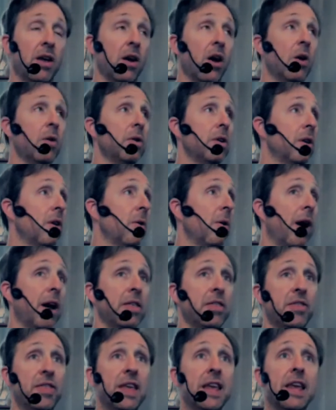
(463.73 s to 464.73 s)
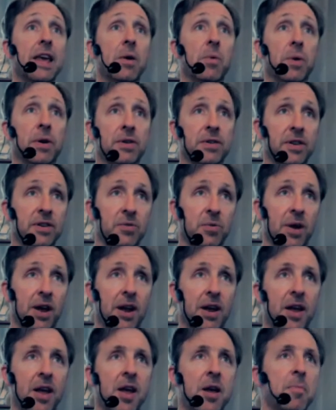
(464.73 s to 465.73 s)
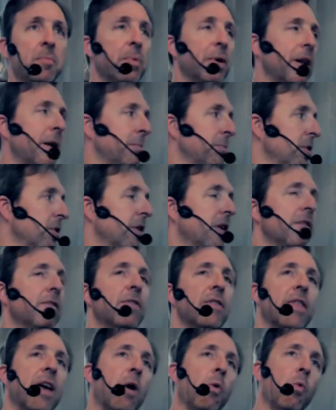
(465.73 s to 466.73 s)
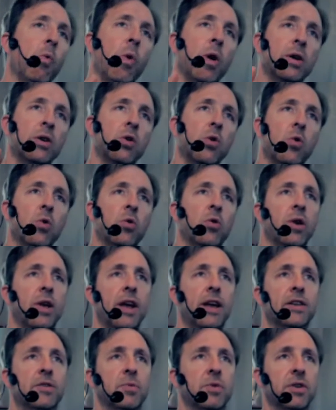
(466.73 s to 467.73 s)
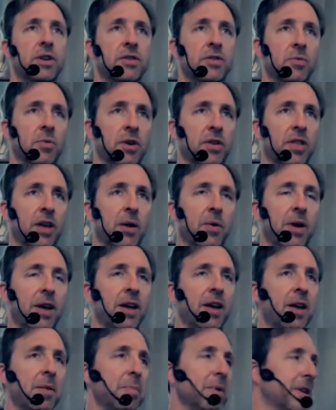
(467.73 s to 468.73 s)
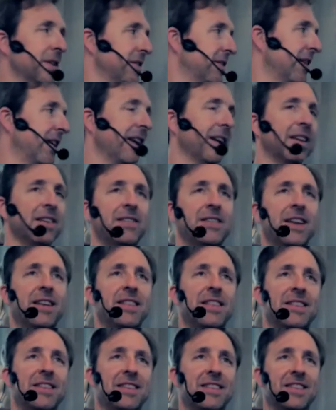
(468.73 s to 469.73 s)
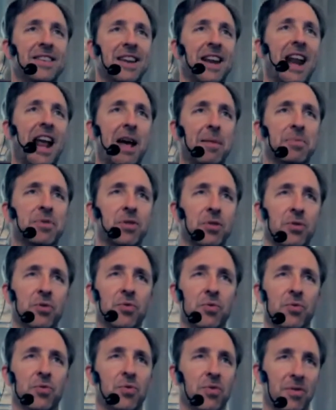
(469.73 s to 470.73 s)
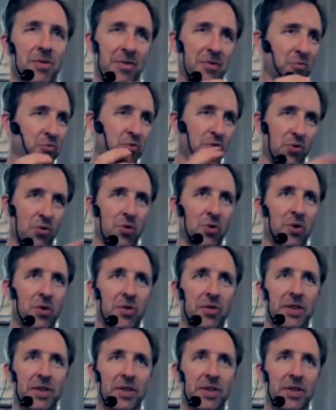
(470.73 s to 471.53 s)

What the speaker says: Oh, I think it works this way, but I'm looking for that one corner case where it doesn't work that way. Because then I can say, this isn't an absolute rule.